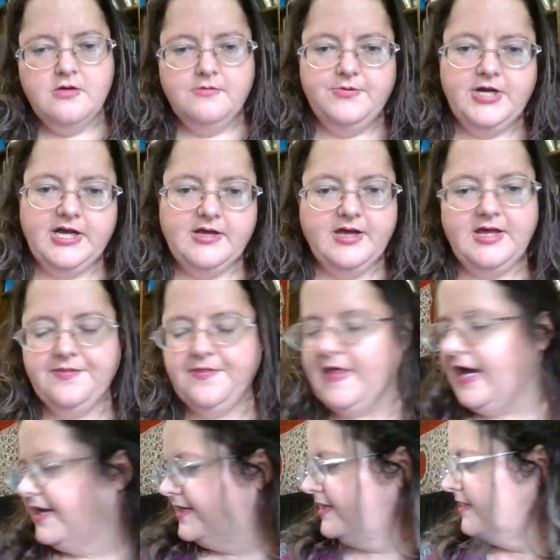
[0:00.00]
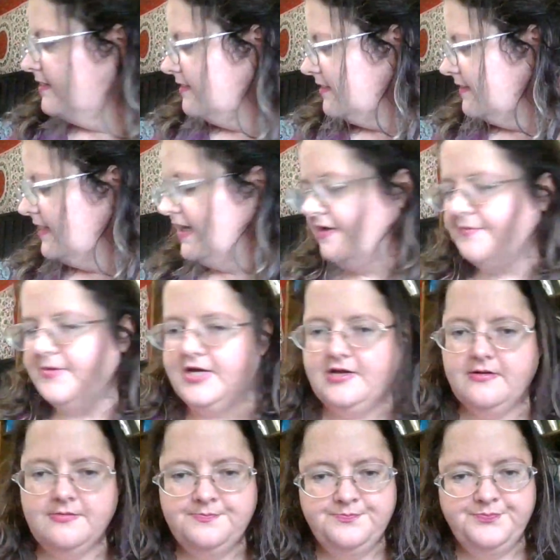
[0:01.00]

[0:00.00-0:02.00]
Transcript: but I could get that again, and they have my,